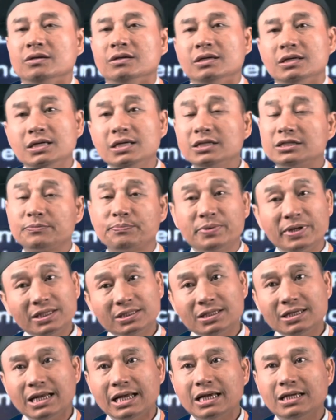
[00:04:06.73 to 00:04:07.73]
His
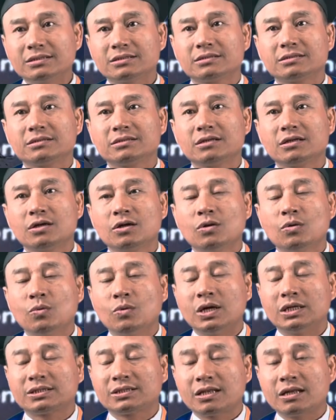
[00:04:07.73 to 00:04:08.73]
business
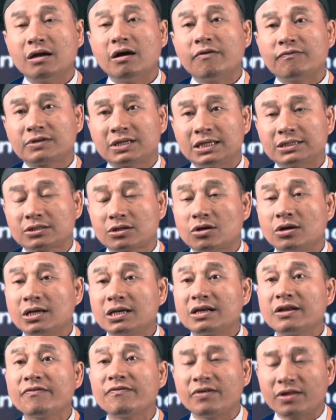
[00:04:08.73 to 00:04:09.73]
was that of tax
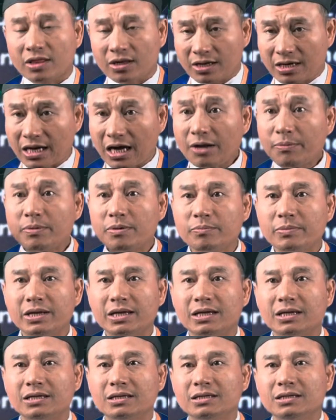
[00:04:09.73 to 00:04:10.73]
collector for the government.
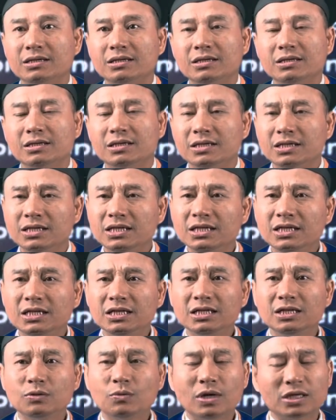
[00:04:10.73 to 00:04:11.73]

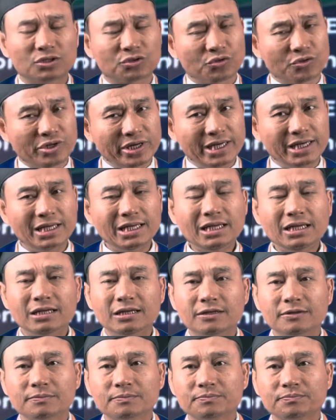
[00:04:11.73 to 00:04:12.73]
He was greedy,
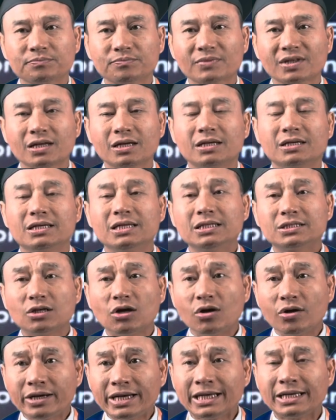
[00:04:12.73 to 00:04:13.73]

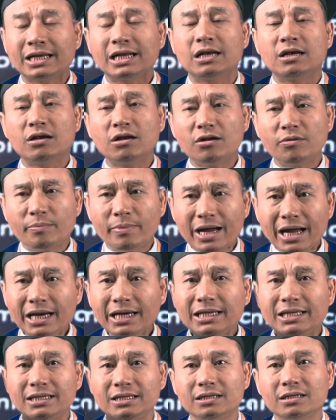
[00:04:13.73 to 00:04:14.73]
dishonored, and learned
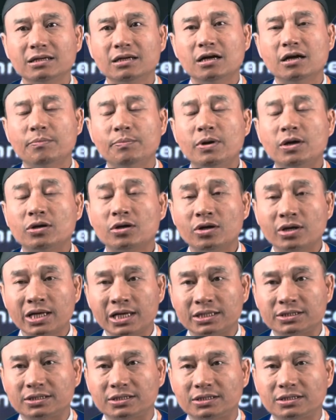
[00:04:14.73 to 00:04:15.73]
money about
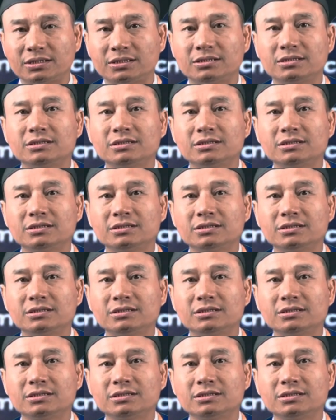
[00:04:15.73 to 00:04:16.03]
others.